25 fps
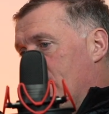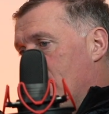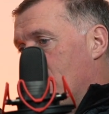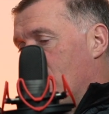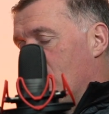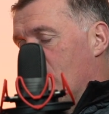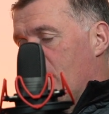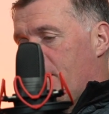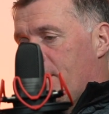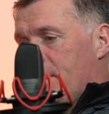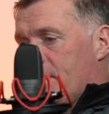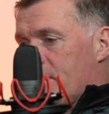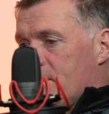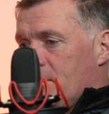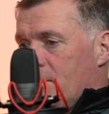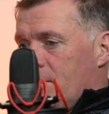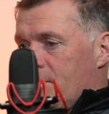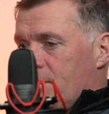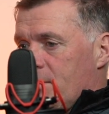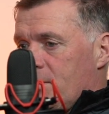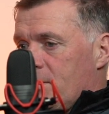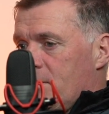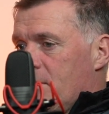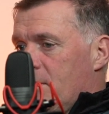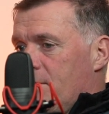all that sort
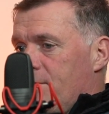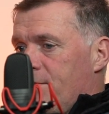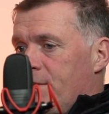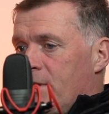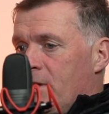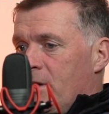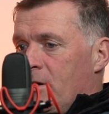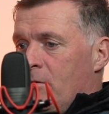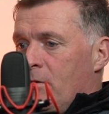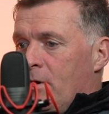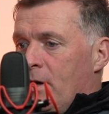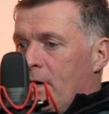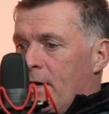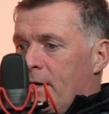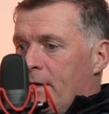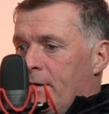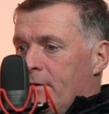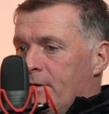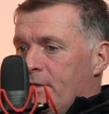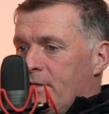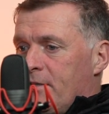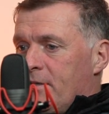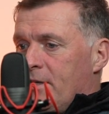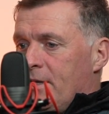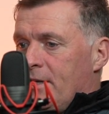of stuff now. And
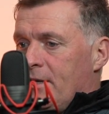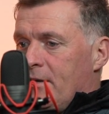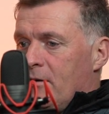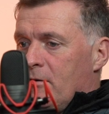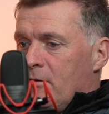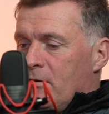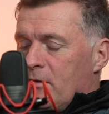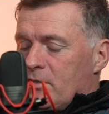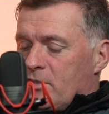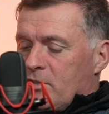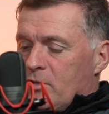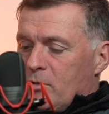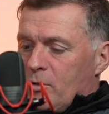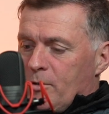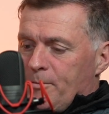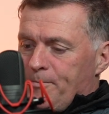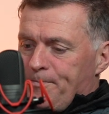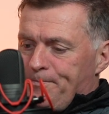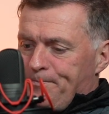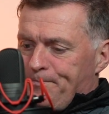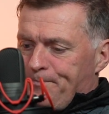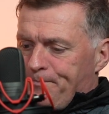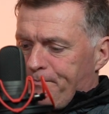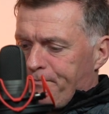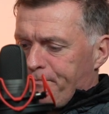I think also
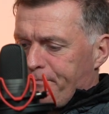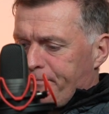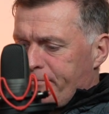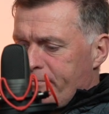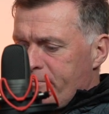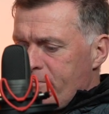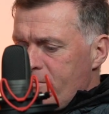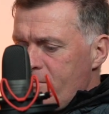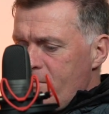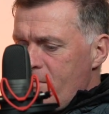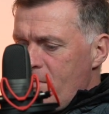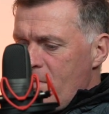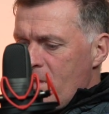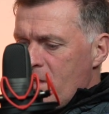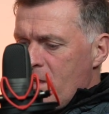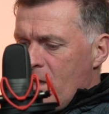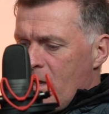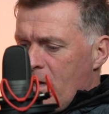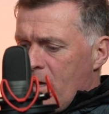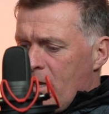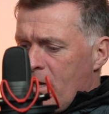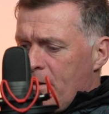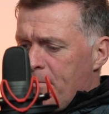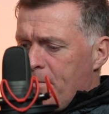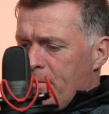
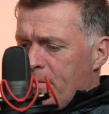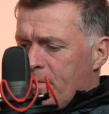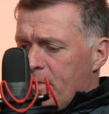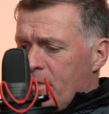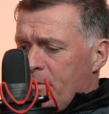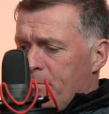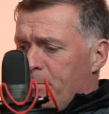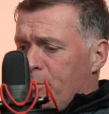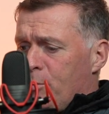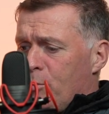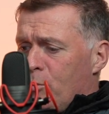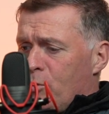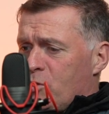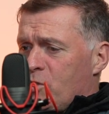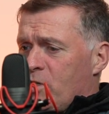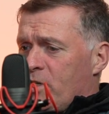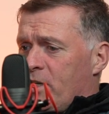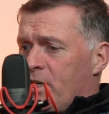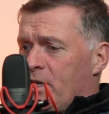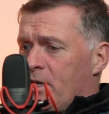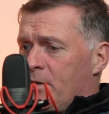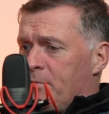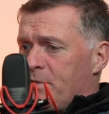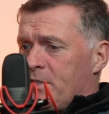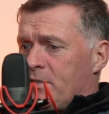the approach of
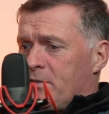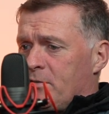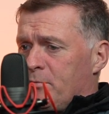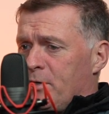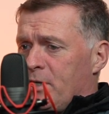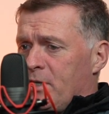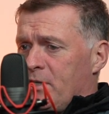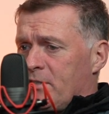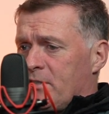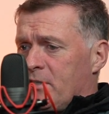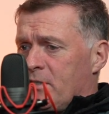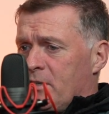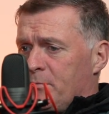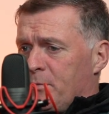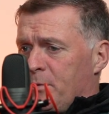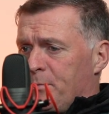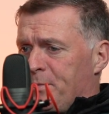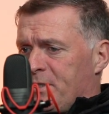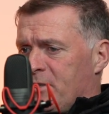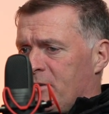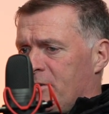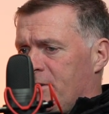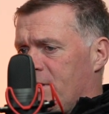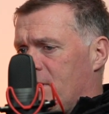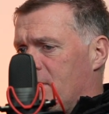games as well is a lot more
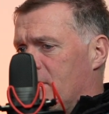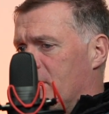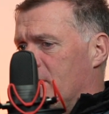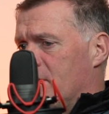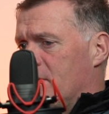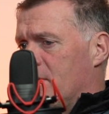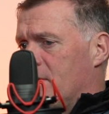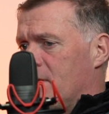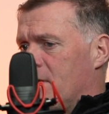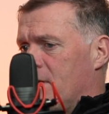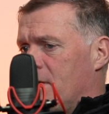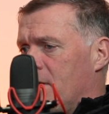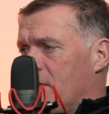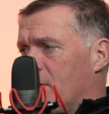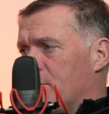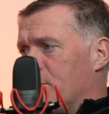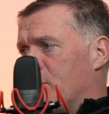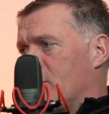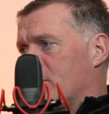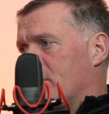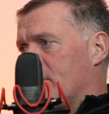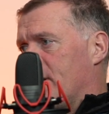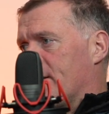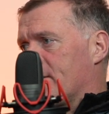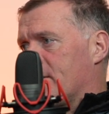methodical and a lot
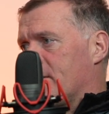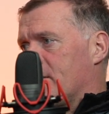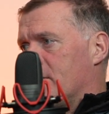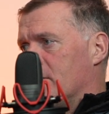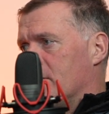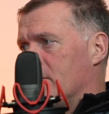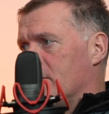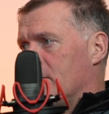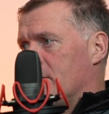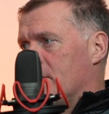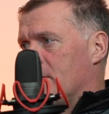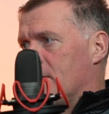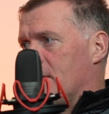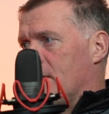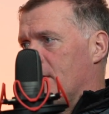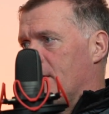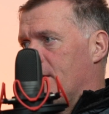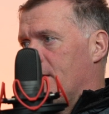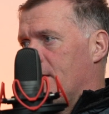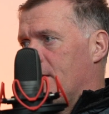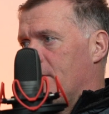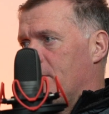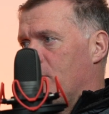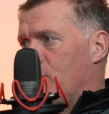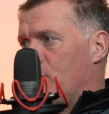more tactical.
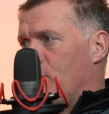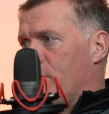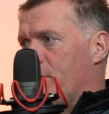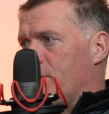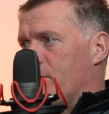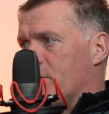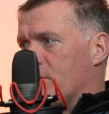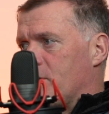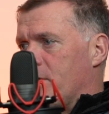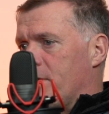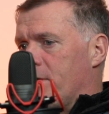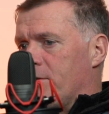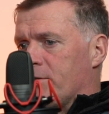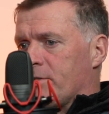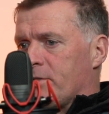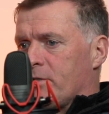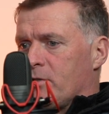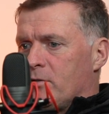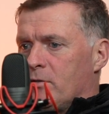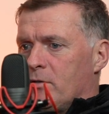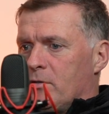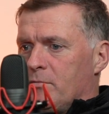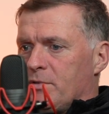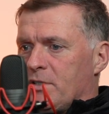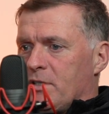Whereas years
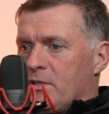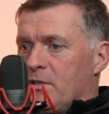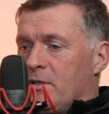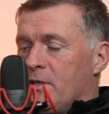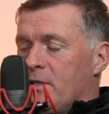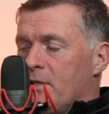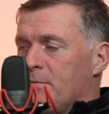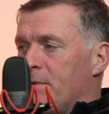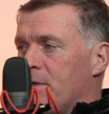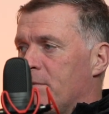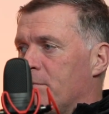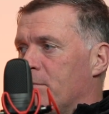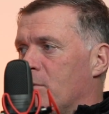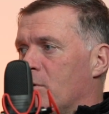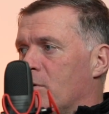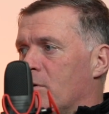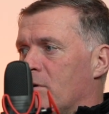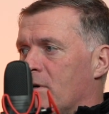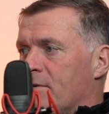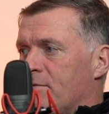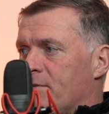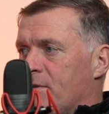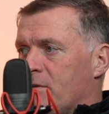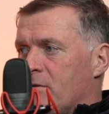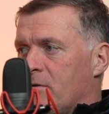ago it was a little bit more
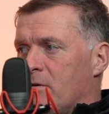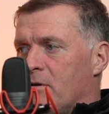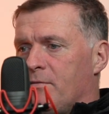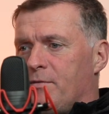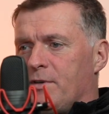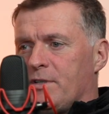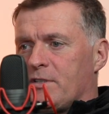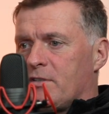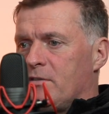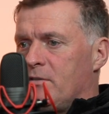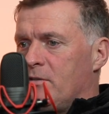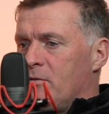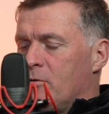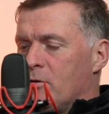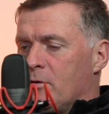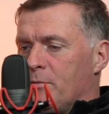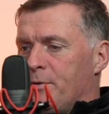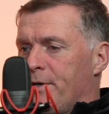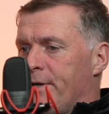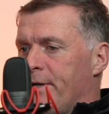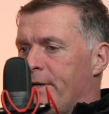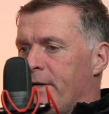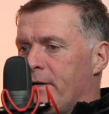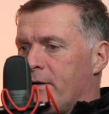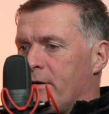off the cuff. It's nowhere
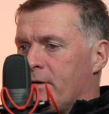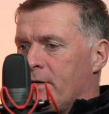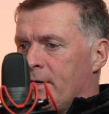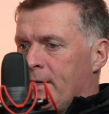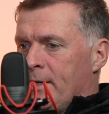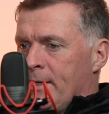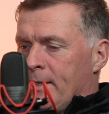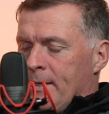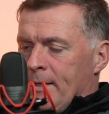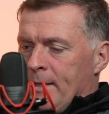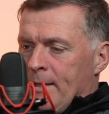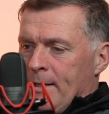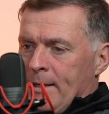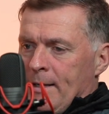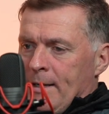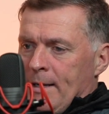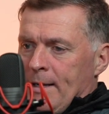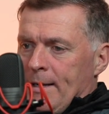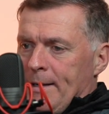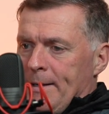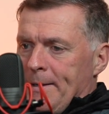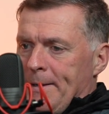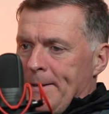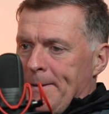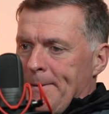near
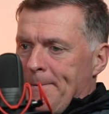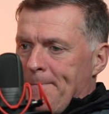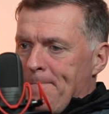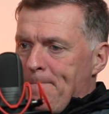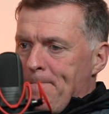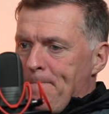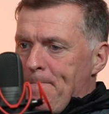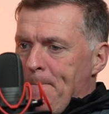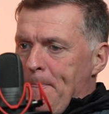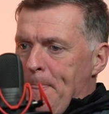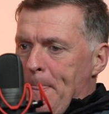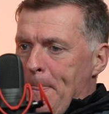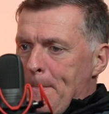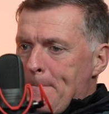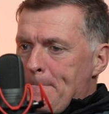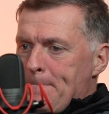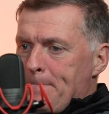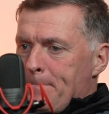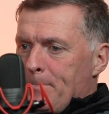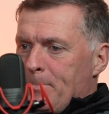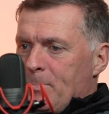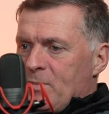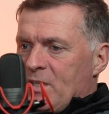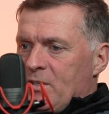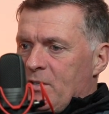
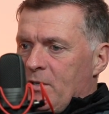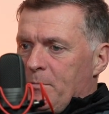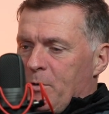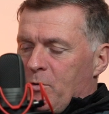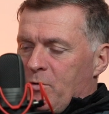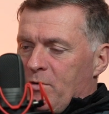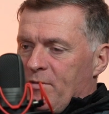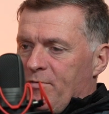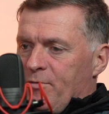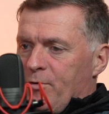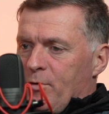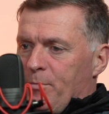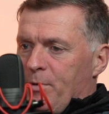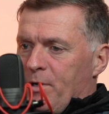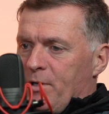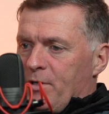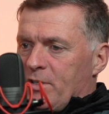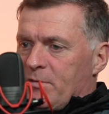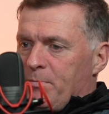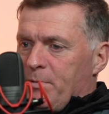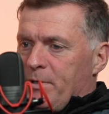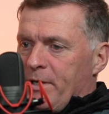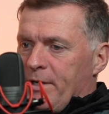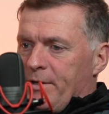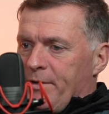the amount of football that's
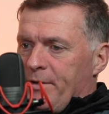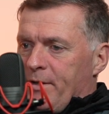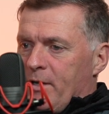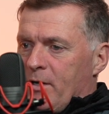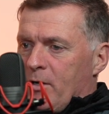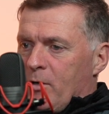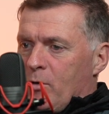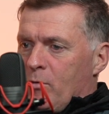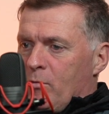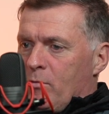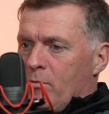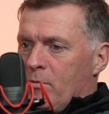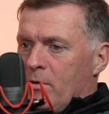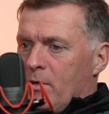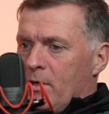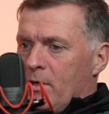played now,